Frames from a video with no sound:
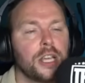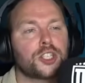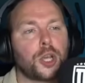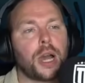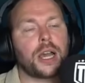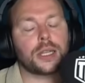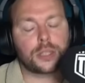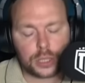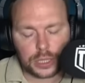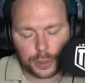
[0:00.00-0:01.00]
So I, I
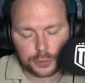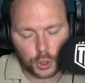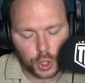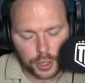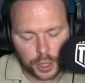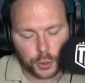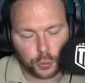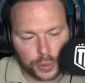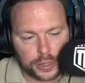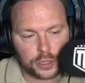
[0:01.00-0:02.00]
did think I was an
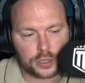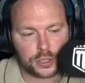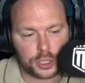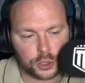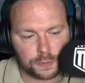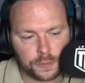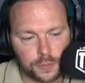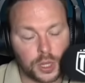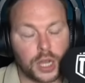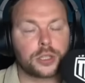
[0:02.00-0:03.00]
horrendous decision.
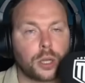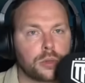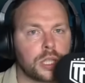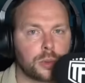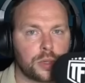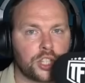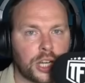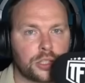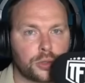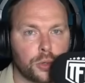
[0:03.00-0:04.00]
I don't think it would have
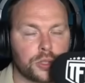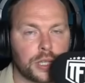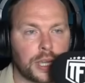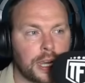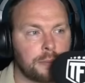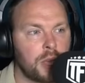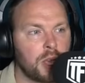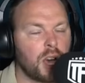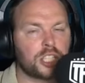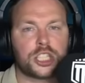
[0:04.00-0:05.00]
changed the course of the game.
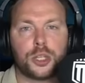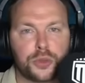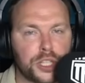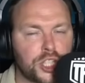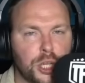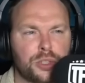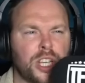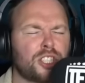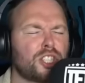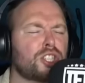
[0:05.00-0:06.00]
I still think Chelsea
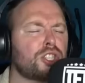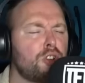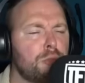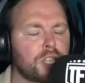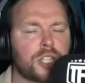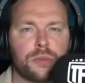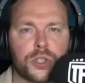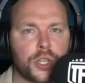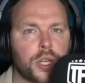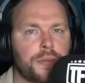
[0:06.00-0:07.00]
had so much in
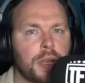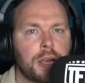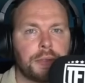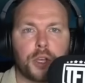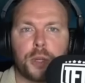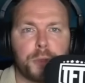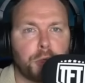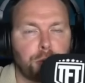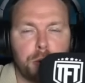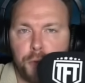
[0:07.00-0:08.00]
reserve, they could have put
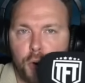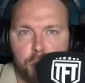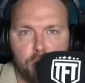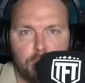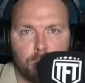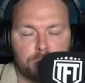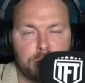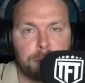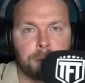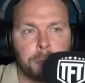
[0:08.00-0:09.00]
three or four more goals
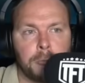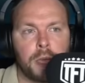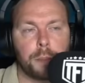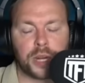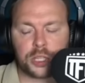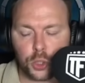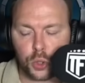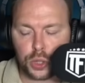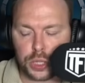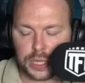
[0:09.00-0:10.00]
in. But I
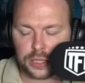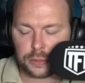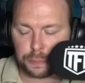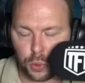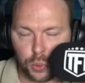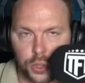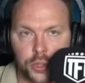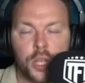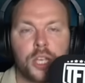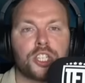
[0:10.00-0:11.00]
do think it's
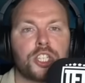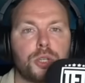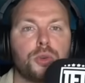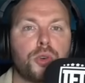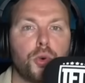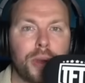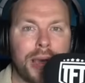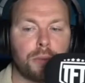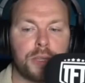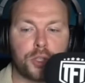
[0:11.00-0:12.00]
important to still call
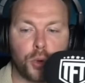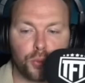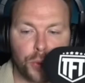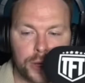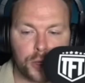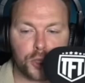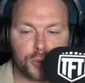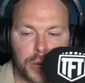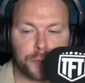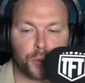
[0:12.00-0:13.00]
out these horrendous
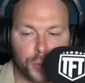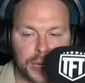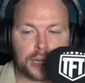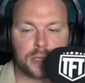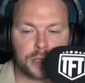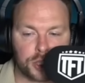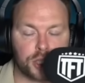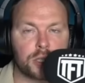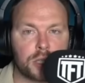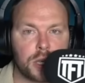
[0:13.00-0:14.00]
refereeing
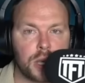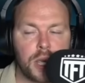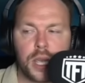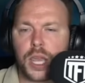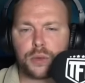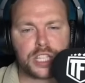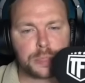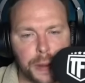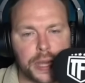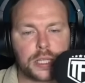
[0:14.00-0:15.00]
decisions,
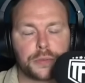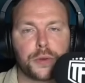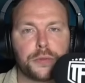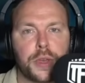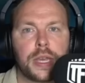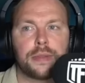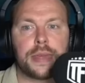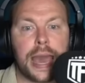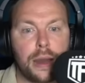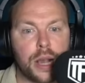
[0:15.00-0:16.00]
irrespective of
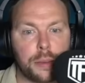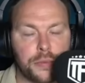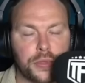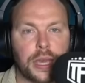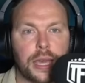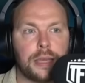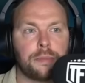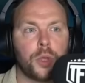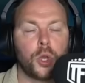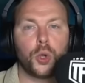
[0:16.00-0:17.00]
the outcome of the
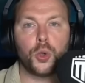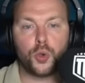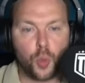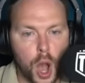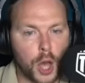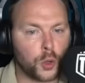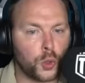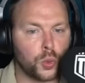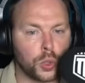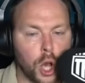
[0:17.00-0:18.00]
game, who won,
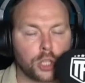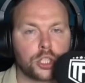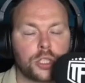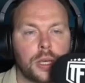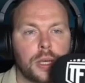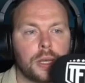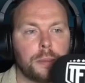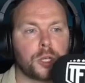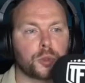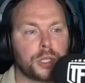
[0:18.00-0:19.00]
who lost,
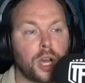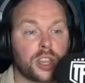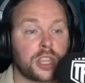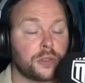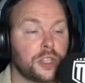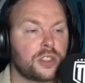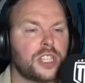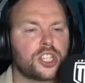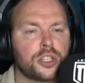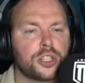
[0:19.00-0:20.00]
because we I think this
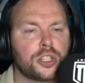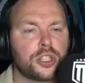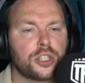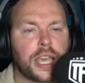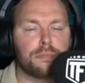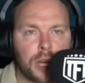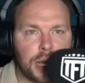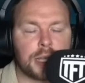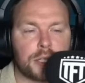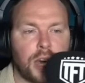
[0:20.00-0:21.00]
this should get as much
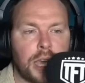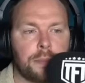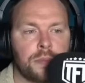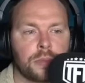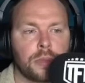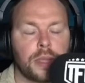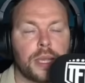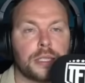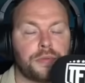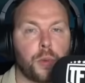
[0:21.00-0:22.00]
airtime
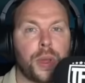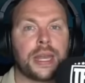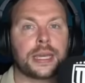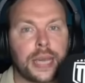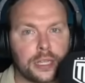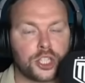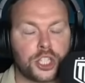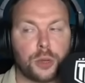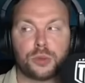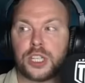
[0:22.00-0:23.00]
as if it went against
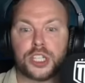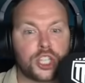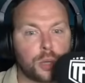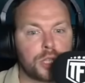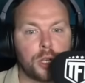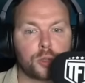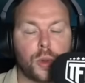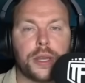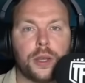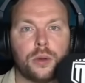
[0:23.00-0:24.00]
Chelsea and Chelsea lost
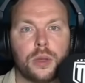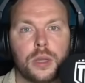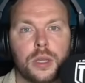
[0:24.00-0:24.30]
1-0.